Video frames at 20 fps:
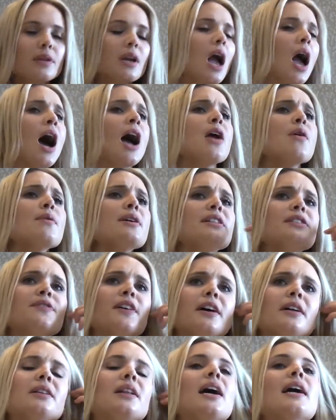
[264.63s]
I always
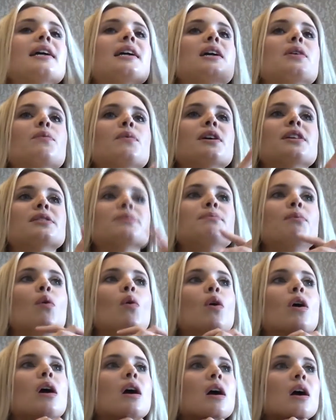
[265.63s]
felt like it was
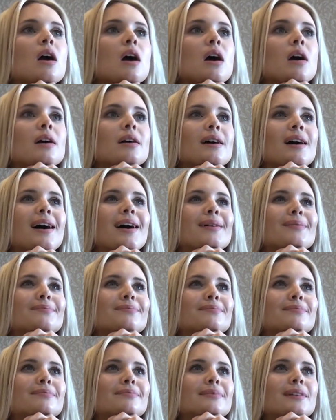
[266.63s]
more
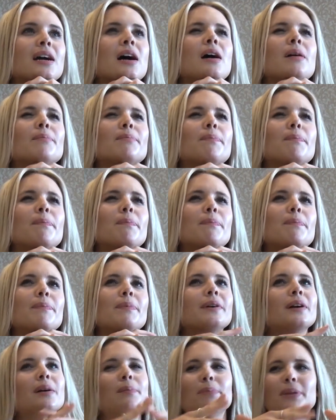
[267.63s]

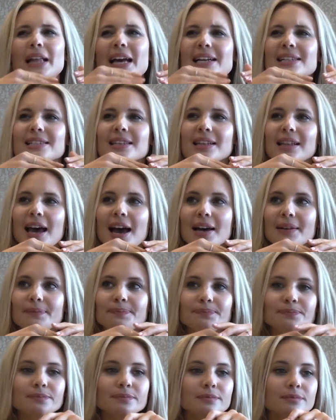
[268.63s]
complex than that.
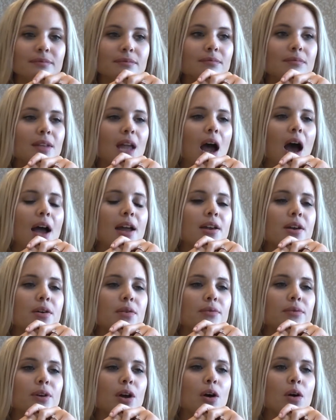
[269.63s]
I
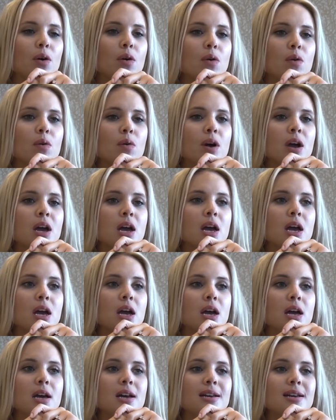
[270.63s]
don't know
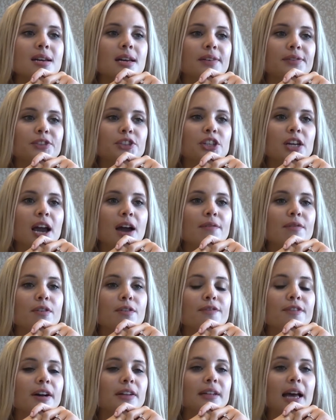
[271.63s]
if she ever
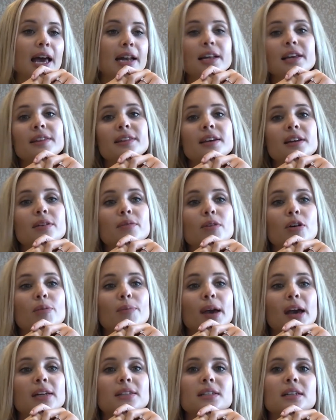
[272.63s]
felt anything
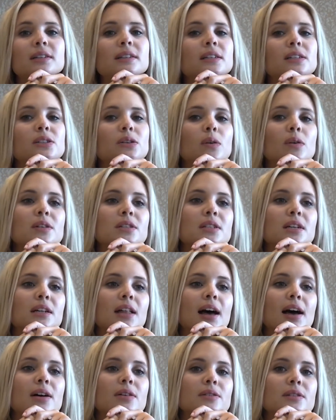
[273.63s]
romantically towards
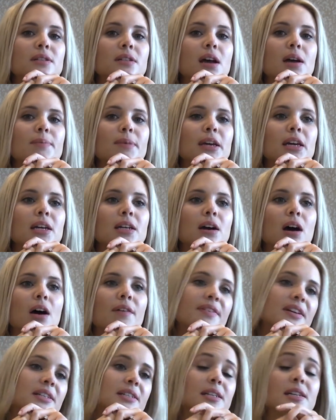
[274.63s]
Klaus. I mean,
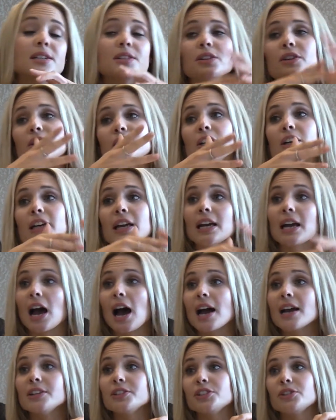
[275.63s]
obviously he's a good-looking
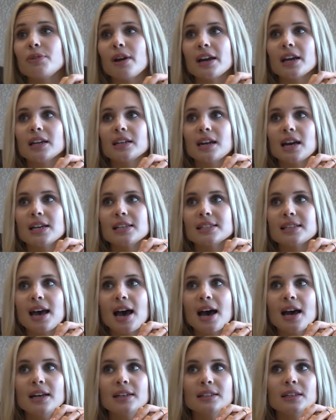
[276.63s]
guy, and she recognized
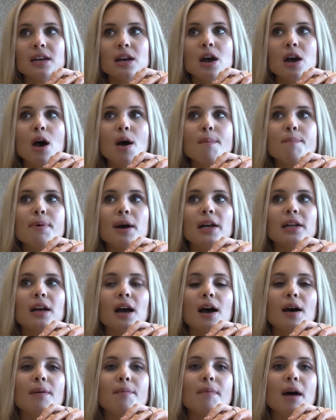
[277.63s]
that. But
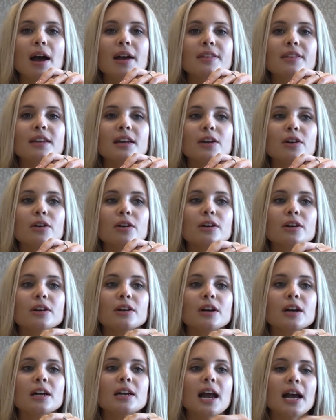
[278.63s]
I think her
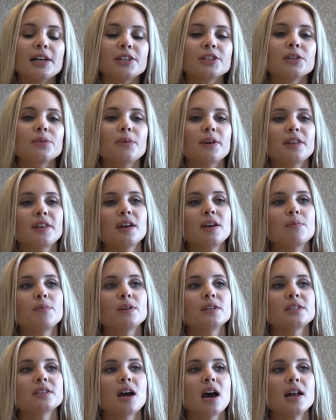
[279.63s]
connection with him
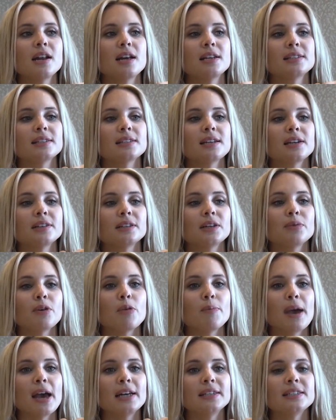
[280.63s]
was not necessarily
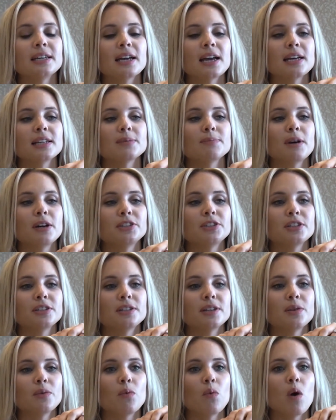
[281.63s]
romantic as much
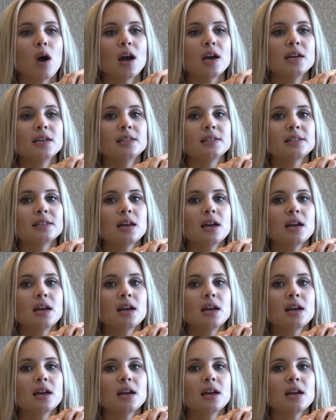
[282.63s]
as it was.